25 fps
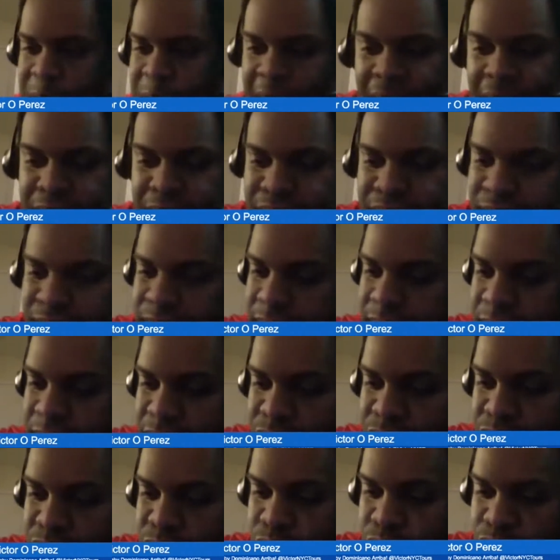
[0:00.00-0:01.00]
again,
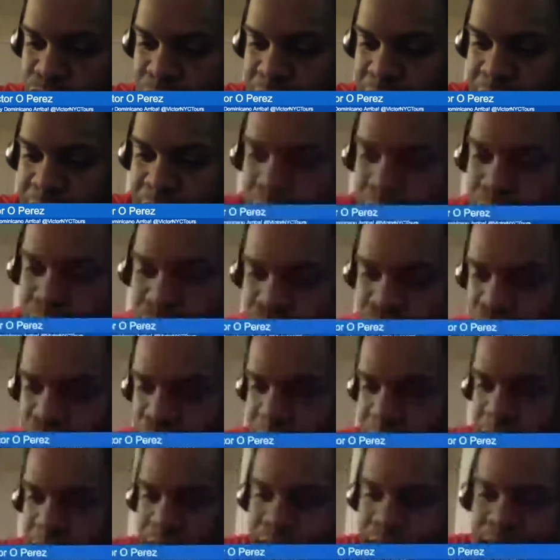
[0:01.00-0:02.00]
3 really cool